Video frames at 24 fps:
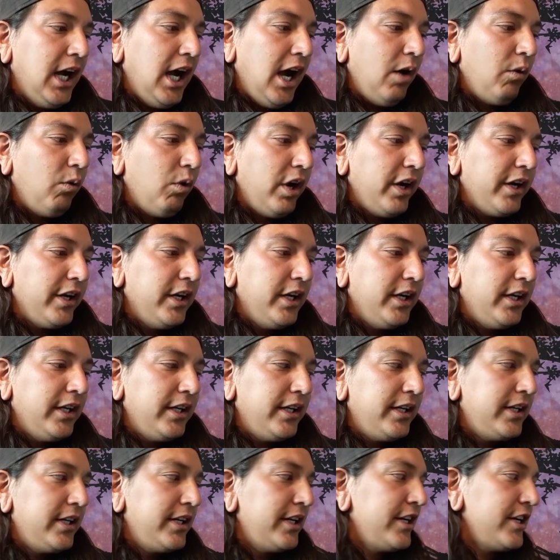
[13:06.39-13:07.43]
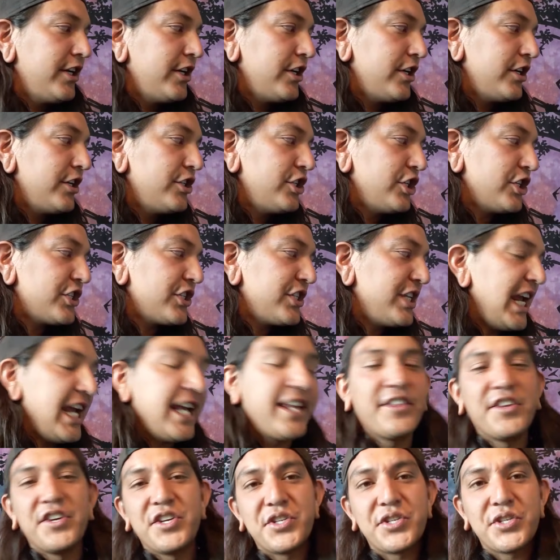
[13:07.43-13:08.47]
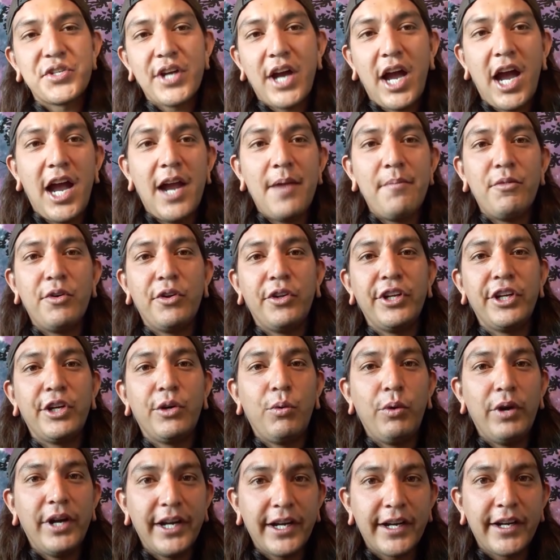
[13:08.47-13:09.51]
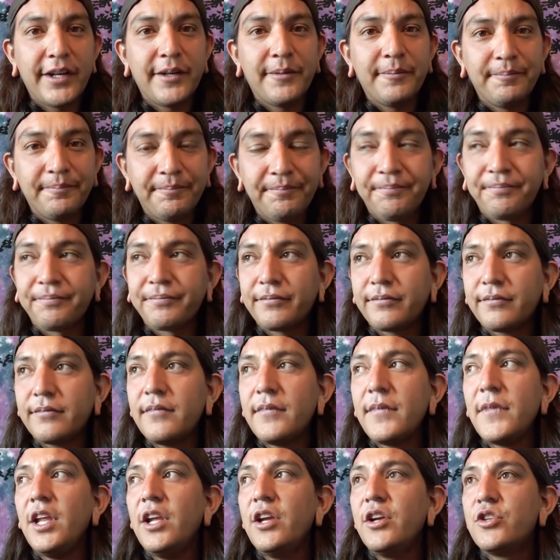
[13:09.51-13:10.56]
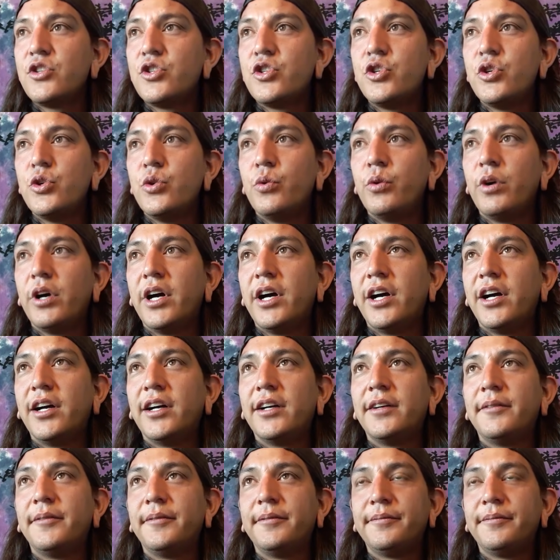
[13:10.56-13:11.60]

want to just take this time really quick to...